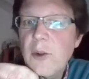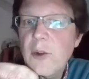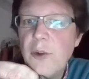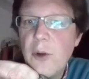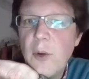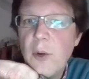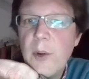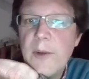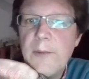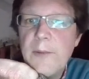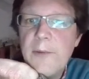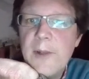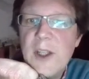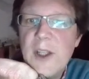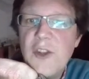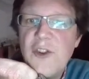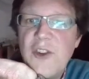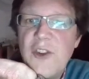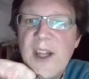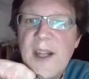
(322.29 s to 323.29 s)
So if
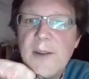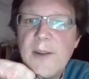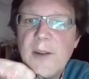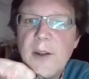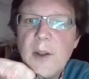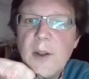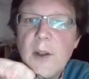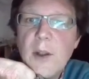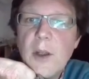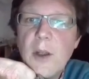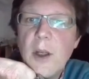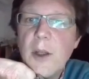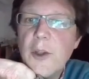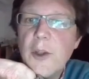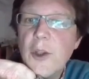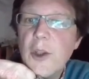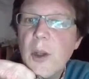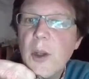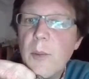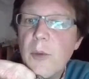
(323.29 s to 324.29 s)
we set
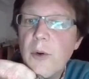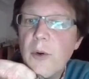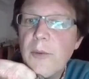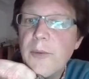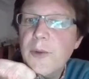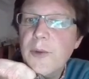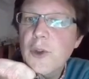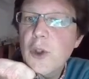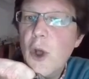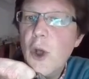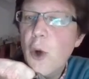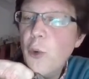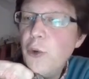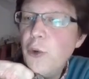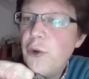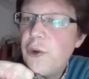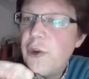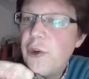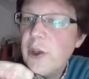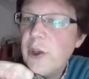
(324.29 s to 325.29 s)
the number of
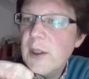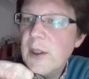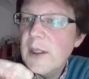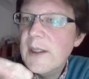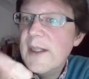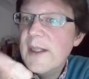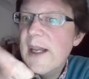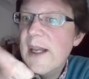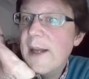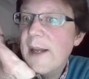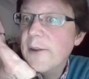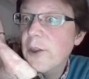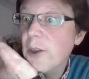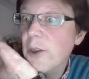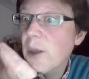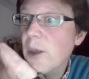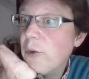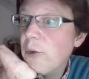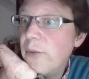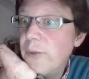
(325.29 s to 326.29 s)
nodes, then the
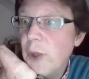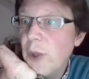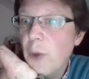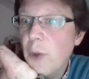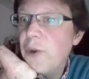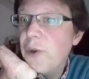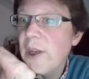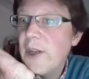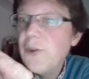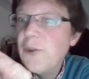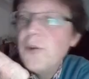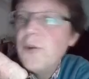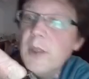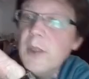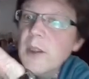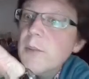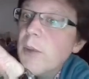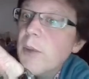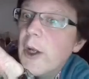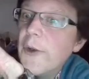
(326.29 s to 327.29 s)
number of nodes has to
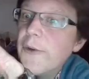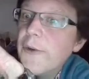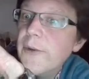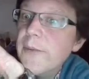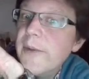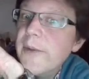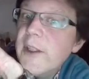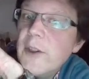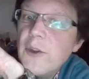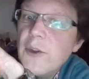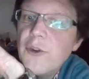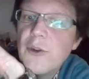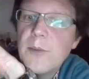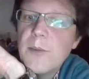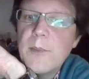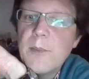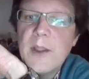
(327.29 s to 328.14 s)
be a positive integer.